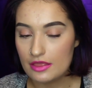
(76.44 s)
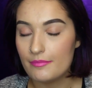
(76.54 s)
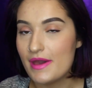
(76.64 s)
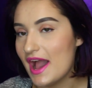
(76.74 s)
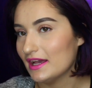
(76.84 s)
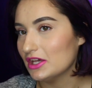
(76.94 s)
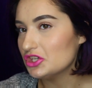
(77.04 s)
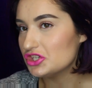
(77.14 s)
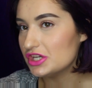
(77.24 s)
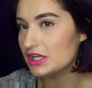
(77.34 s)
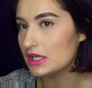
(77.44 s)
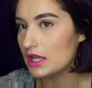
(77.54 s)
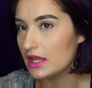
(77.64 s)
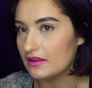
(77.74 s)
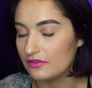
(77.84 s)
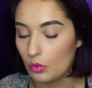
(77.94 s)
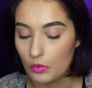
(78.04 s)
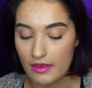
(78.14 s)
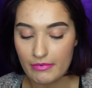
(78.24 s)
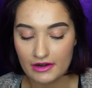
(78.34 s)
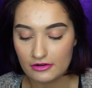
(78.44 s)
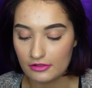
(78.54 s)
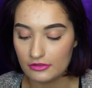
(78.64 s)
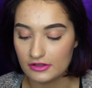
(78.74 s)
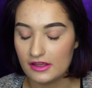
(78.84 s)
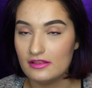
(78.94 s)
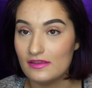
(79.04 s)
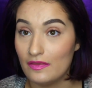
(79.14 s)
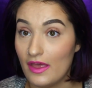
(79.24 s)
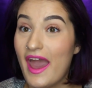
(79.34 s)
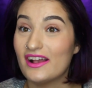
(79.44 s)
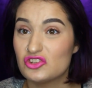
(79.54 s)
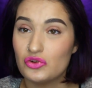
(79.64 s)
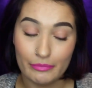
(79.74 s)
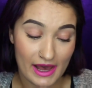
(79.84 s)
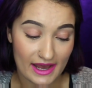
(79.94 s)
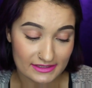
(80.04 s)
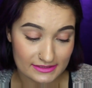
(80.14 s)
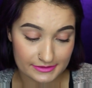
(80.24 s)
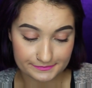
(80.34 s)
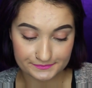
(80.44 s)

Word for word: the packaging is way better looking than the actual box.